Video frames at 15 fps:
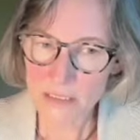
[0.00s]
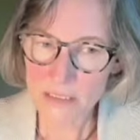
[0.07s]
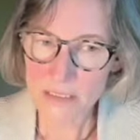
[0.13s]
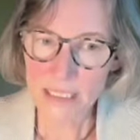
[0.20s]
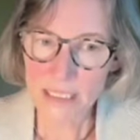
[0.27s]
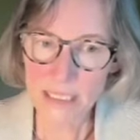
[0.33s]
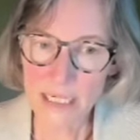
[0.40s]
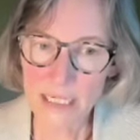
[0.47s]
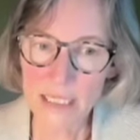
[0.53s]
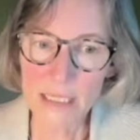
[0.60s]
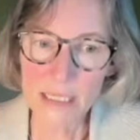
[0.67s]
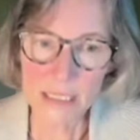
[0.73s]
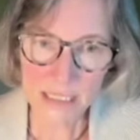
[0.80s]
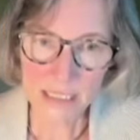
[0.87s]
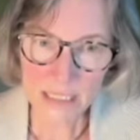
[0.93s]
say, I
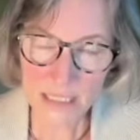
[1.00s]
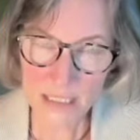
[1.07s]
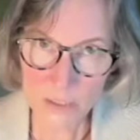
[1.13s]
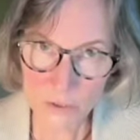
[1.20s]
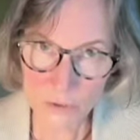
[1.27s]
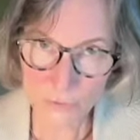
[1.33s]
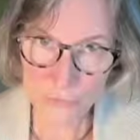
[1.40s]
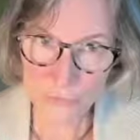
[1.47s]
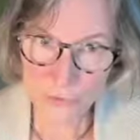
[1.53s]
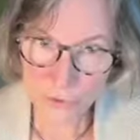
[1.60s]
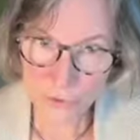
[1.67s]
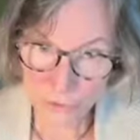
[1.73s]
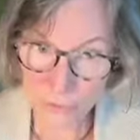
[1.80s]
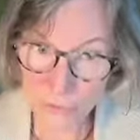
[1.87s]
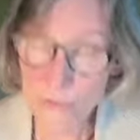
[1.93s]
think you
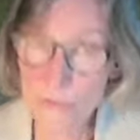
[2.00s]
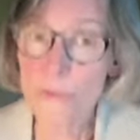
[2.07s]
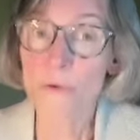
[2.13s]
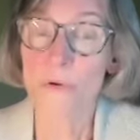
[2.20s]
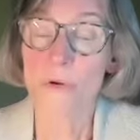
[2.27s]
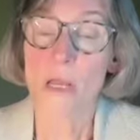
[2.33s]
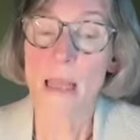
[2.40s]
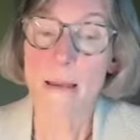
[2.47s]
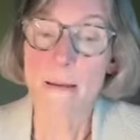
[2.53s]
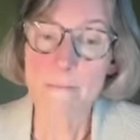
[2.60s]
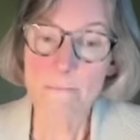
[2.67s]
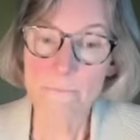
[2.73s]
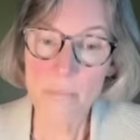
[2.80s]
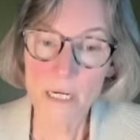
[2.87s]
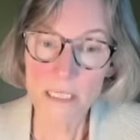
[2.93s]
know,
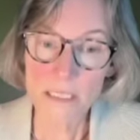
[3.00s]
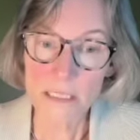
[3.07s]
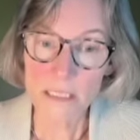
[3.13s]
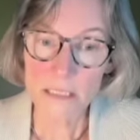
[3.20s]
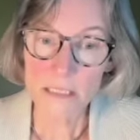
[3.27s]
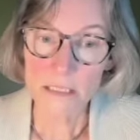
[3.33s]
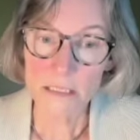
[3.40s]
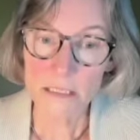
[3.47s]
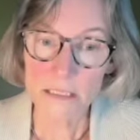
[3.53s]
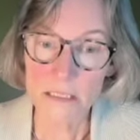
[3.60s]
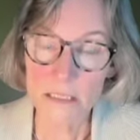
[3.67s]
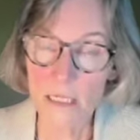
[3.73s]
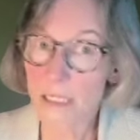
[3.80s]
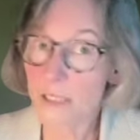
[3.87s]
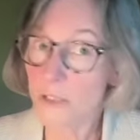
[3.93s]
but
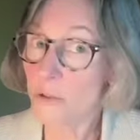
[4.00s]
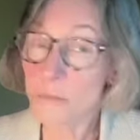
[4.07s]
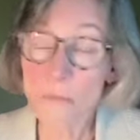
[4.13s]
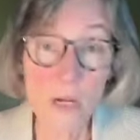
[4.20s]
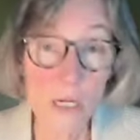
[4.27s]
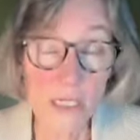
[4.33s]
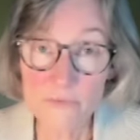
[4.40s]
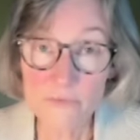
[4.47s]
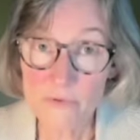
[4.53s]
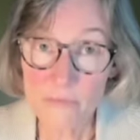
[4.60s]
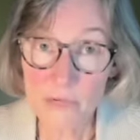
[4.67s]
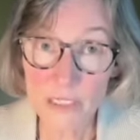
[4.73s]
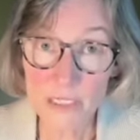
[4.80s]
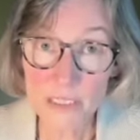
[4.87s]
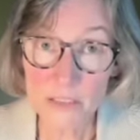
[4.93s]
I don't mind
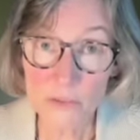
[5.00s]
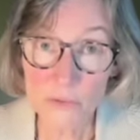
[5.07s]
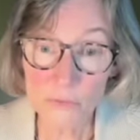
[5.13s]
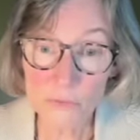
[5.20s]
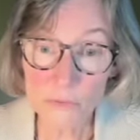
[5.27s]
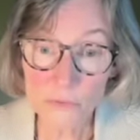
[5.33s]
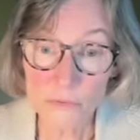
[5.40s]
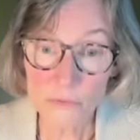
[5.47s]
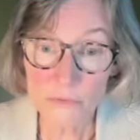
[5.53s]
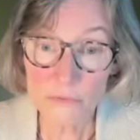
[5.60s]
reminding you.